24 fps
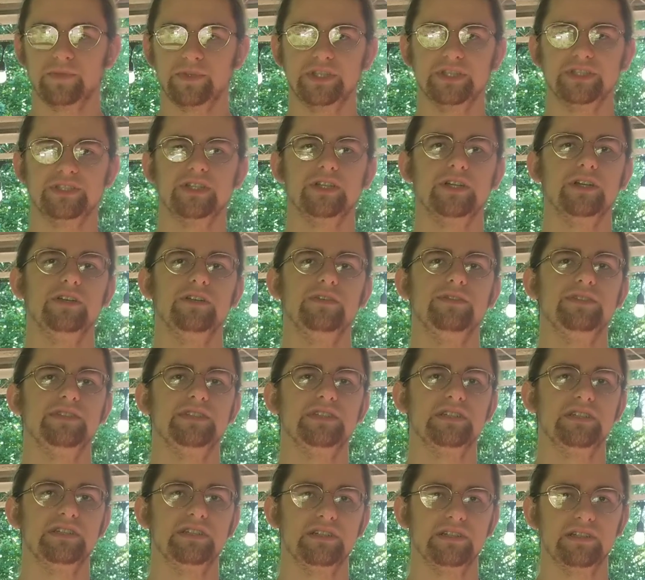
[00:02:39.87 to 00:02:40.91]
deserves
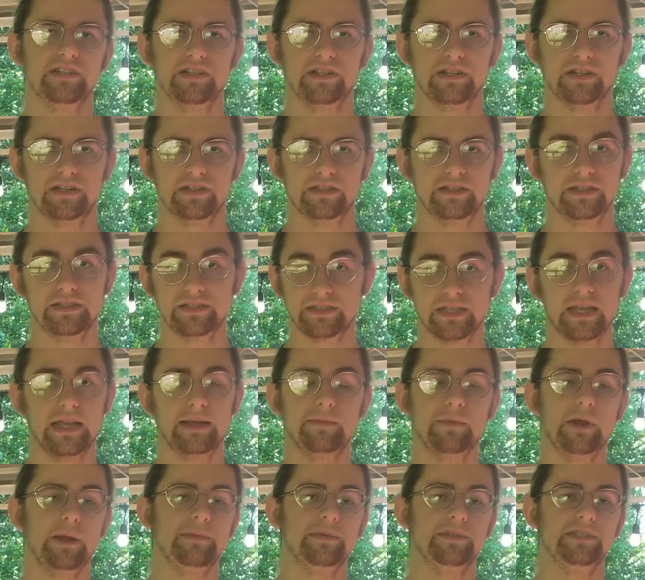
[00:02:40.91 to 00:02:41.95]
the
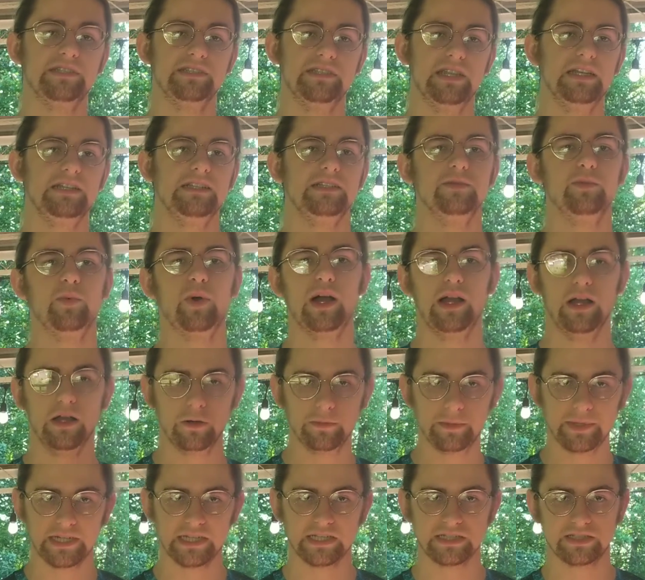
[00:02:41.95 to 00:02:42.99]
same representation.
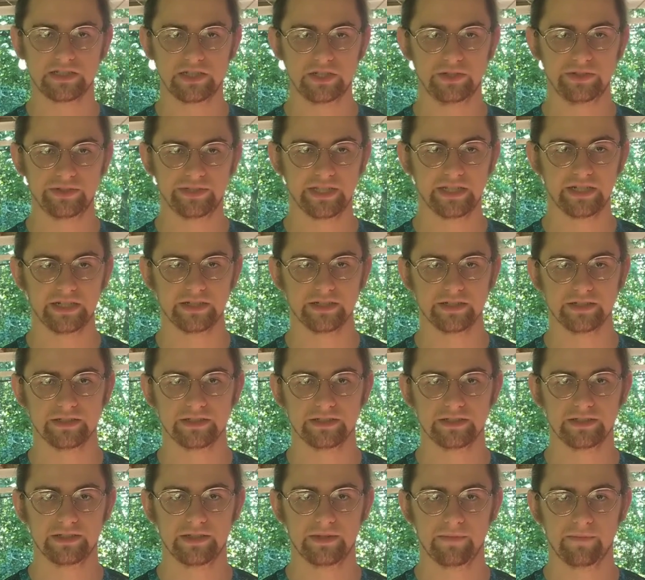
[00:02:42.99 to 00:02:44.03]
Wyoming is 2 senators
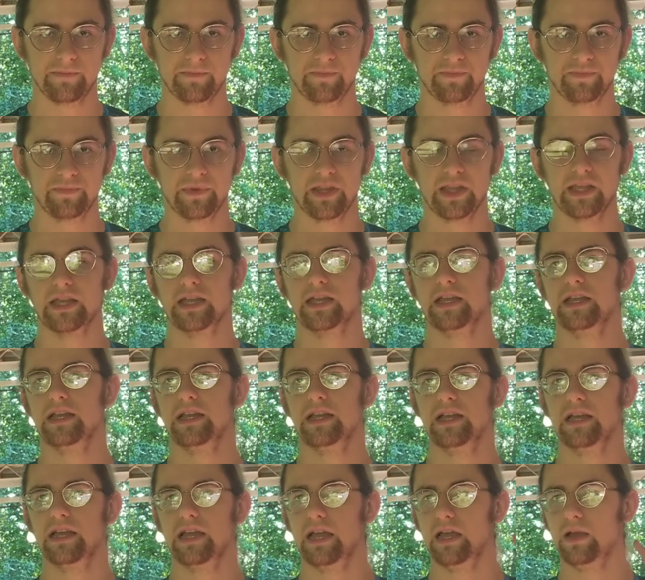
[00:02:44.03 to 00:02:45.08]

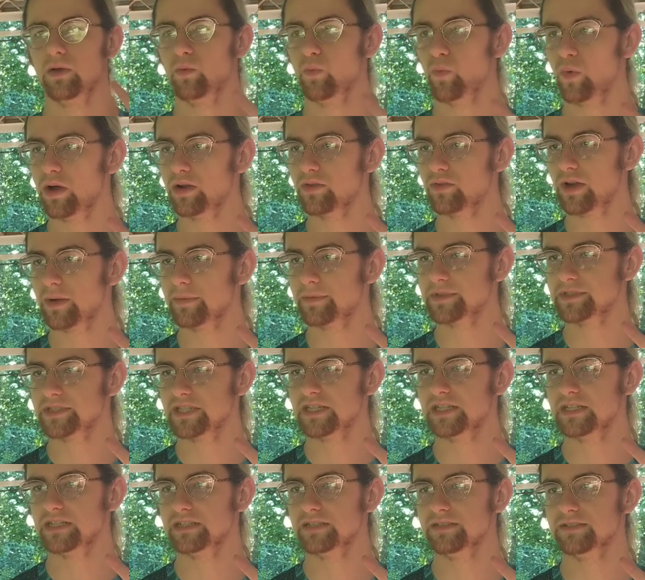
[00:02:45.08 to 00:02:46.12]
and 1
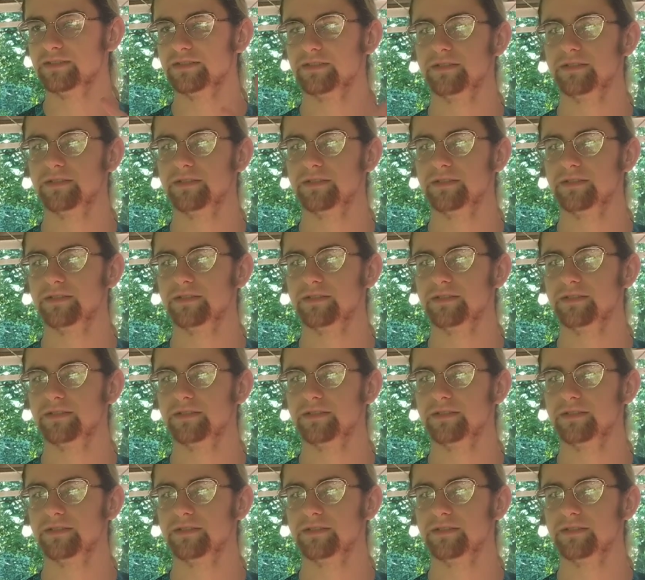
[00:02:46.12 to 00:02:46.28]
representative.